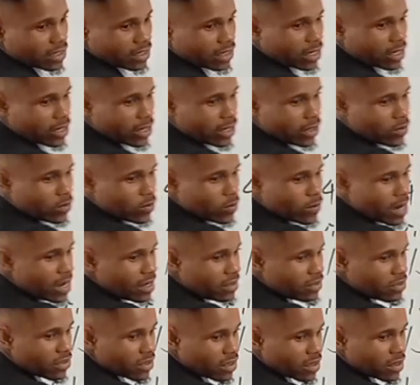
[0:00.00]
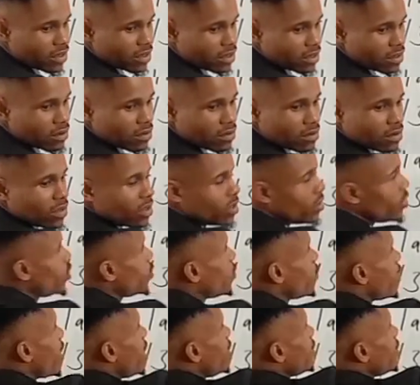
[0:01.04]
that you are going to write there. You